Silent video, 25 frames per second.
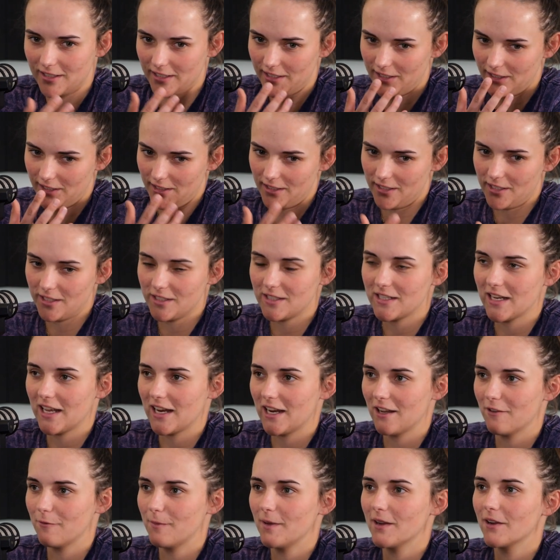you tell
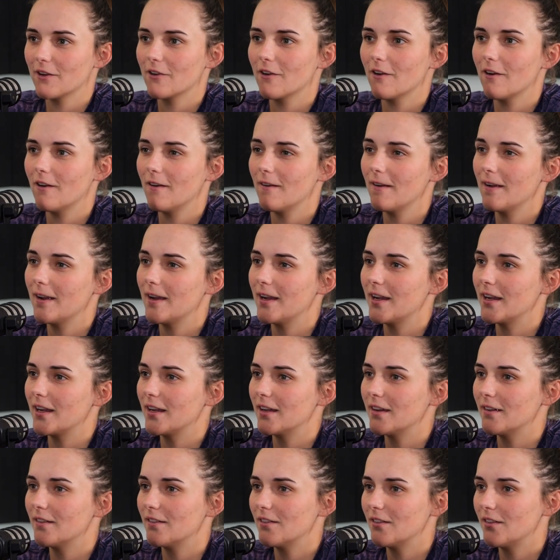I've been
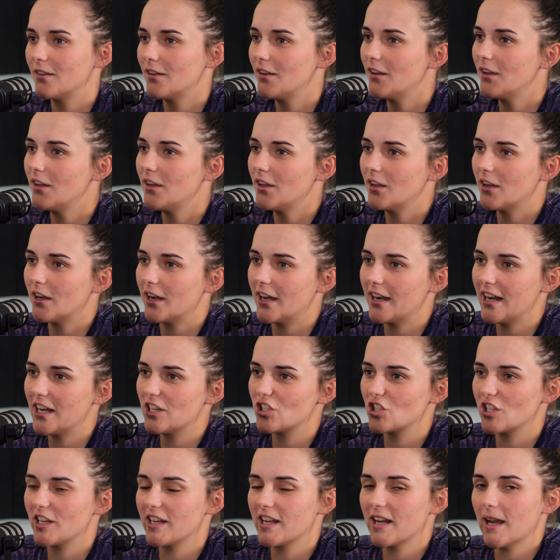crying. I'd
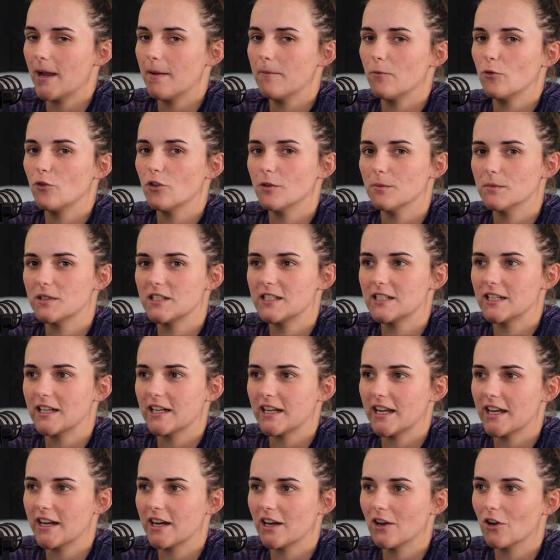actually come from
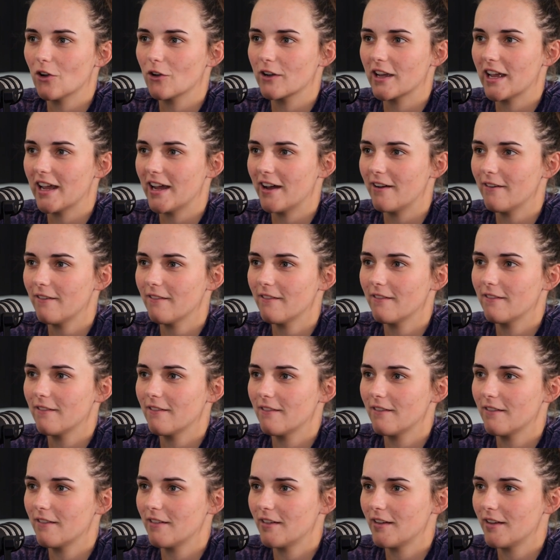sitting at a lookout,
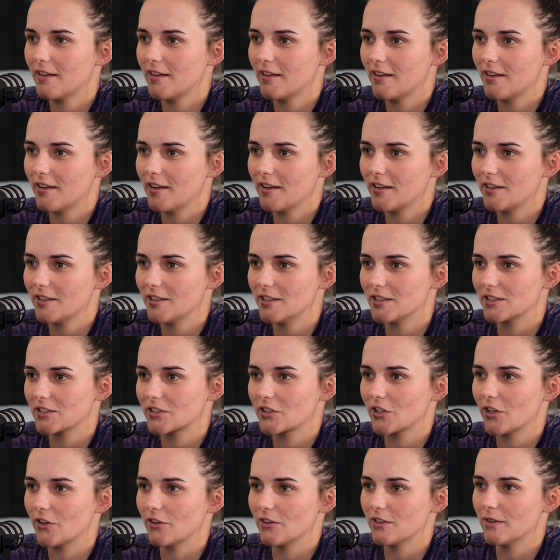just
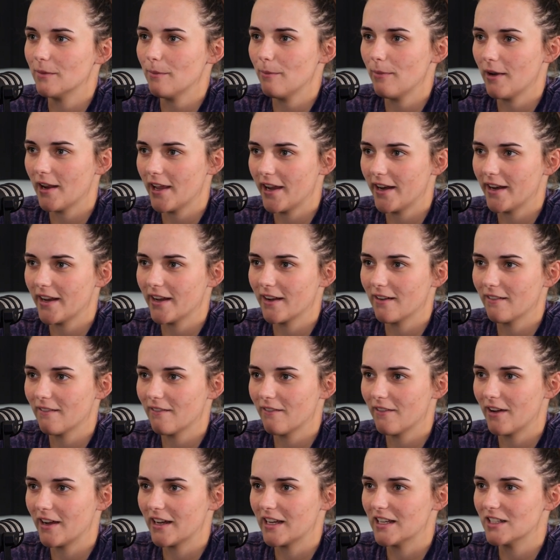contemplating,
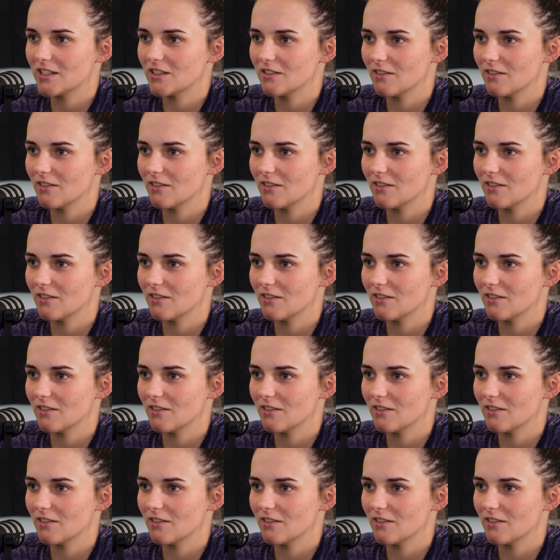I guess,